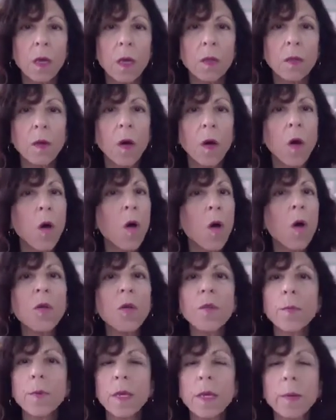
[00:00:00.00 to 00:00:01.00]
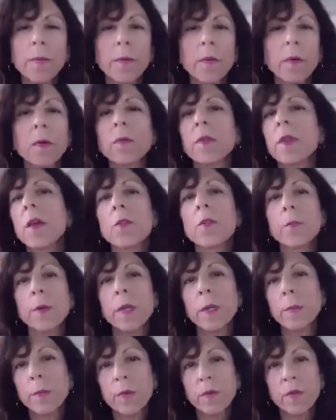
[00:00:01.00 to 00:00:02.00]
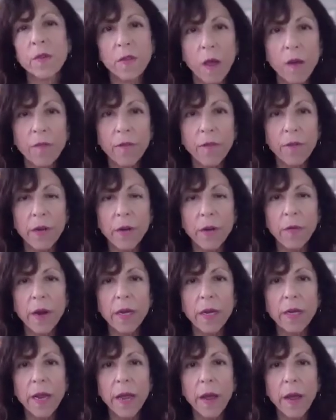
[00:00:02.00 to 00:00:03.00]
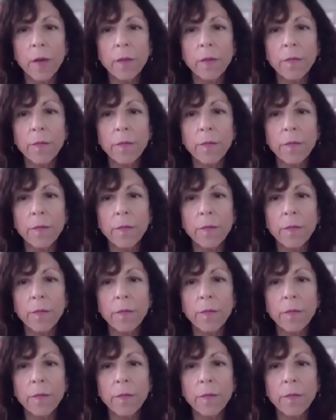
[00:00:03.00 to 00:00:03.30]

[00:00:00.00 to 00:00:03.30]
all the other people suffering right now